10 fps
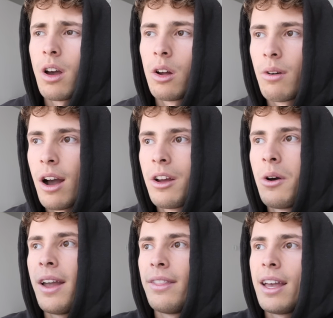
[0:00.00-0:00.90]

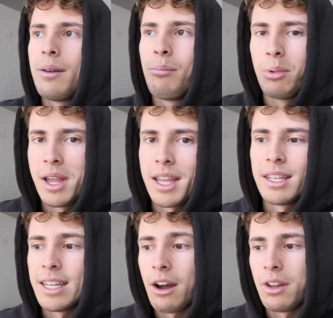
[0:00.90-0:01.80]
Colorado, and then break
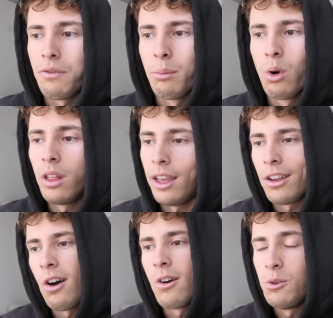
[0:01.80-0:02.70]
it down even more,
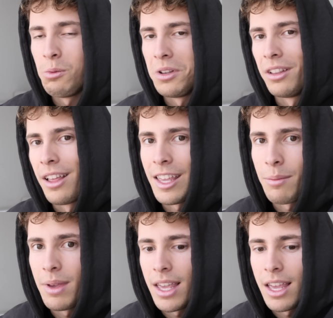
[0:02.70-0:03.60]
like, oh, you wouldn't
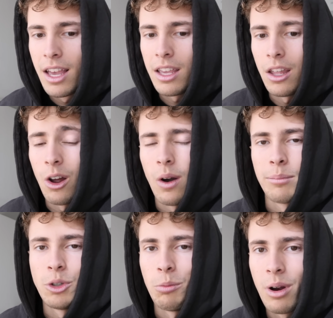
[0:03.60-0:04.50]
like me,
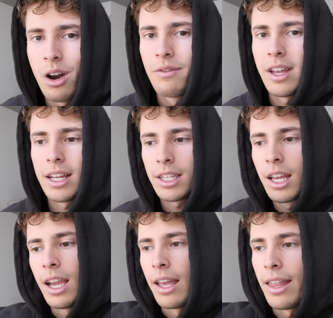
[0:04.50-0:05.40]
I'm too perfect.
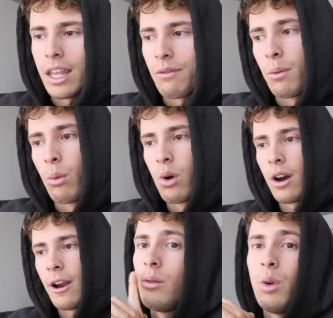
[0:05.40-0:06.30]
And then even
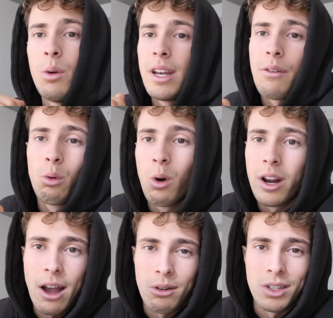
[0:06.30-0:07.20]
more, we would never
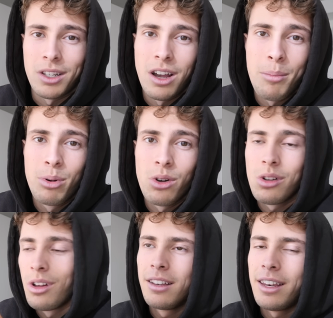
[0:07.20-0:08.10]
work out as a
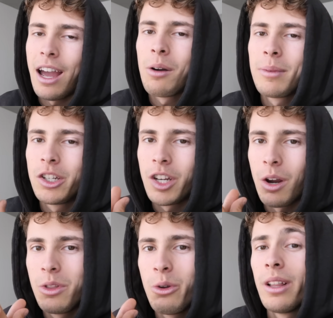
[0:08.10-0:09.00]
couple. Now I'm gonna
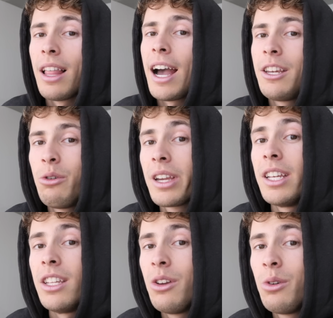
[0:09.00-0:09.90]
share with you a line you
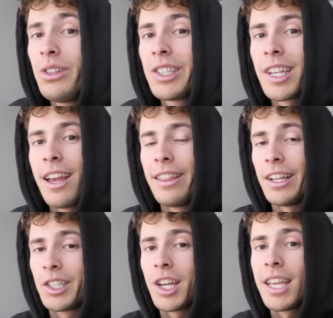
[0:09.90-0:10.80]
can use
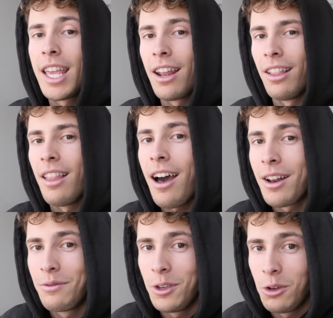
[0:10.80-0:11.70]
that's gonna get a lot
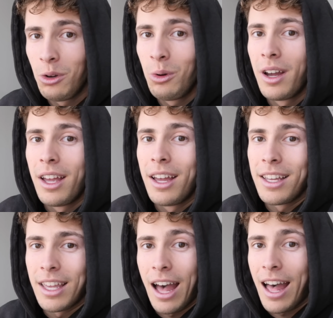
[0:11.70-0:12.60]
of you
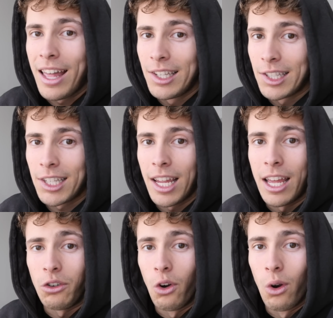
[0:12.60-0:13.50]
guys
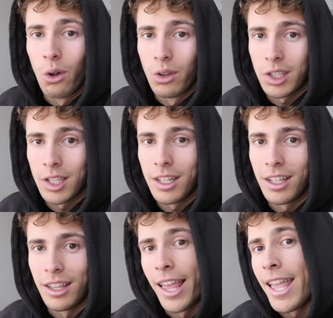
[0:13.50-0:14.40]
and girls
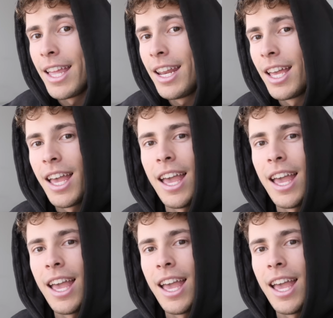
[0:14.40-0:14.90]
laid.